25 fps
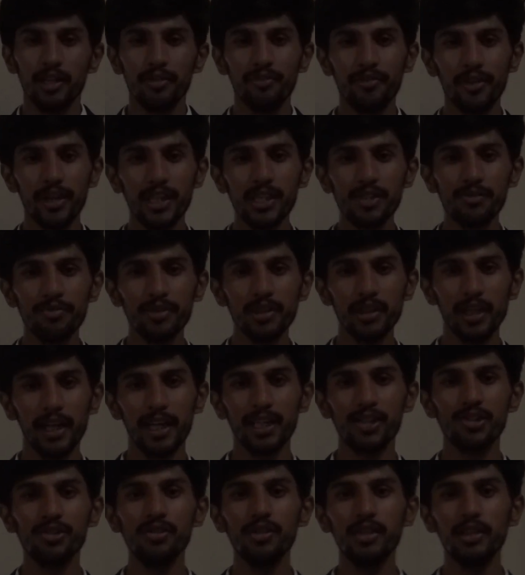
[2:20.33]
Phase 1
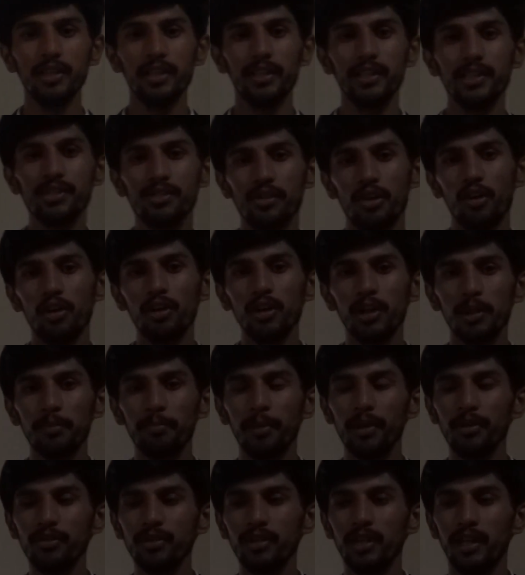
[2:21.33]
actually is all
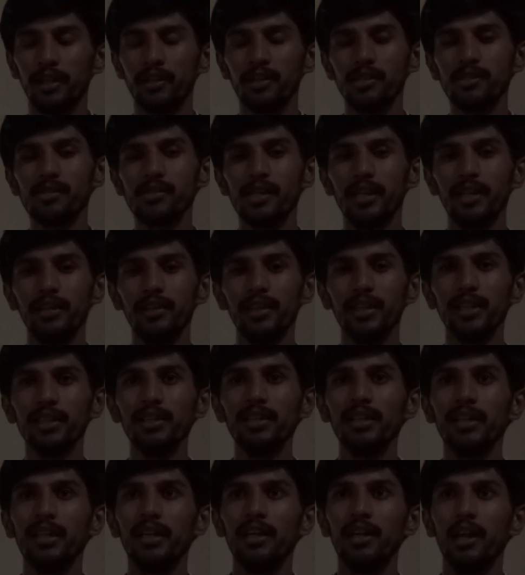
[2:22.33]
about the understanding
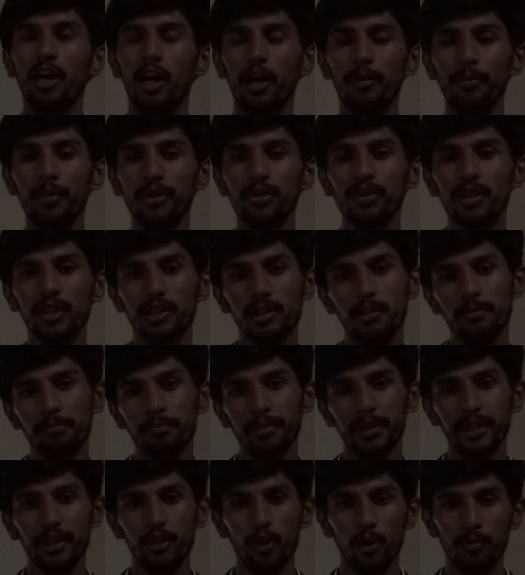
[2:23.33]
about the
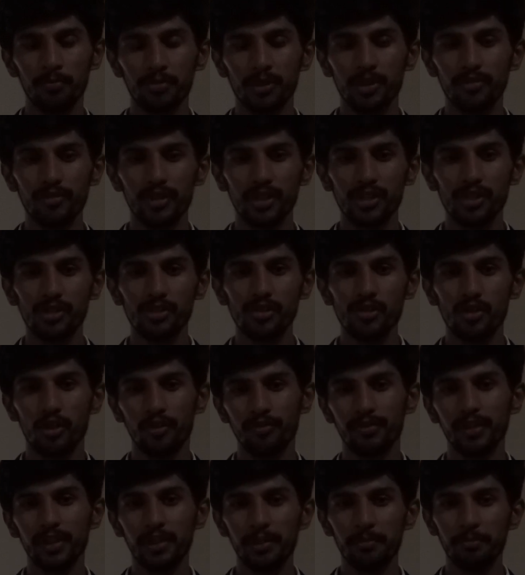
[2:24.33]
company, observations
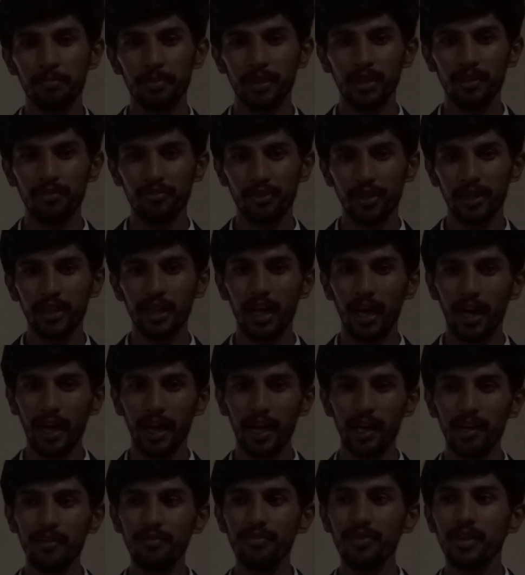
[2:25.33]
of the company, where I
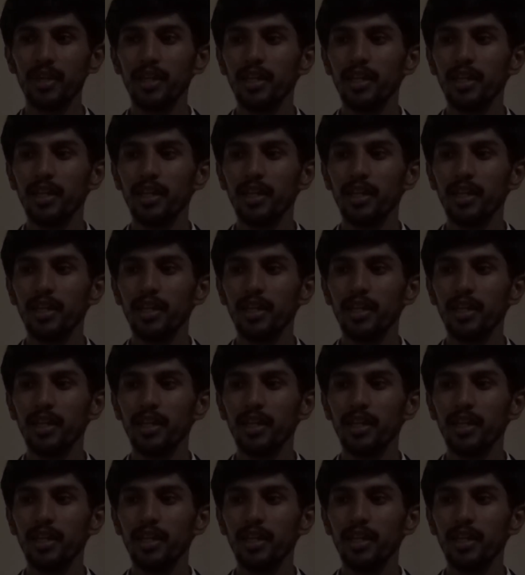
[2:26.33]
have